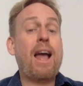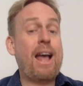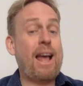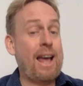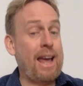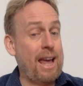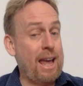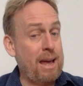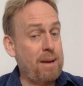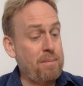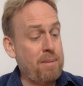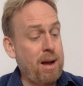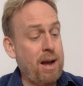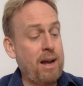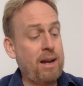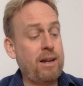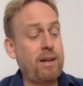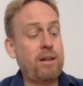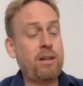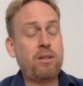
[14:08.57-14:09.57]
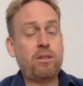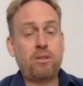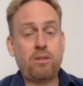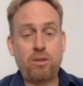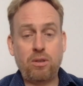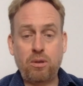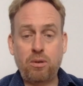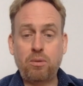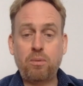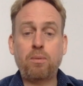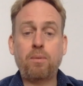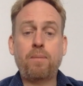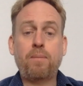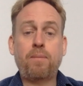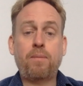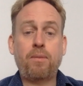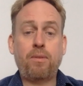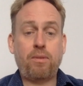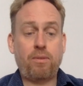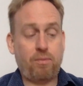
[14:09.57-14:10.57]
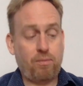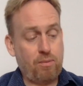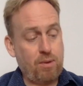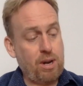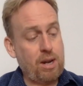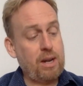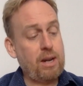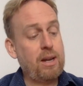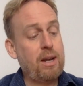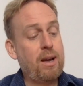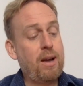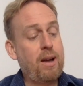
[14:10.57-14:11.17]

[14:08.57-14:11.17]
A minor, 2, 3,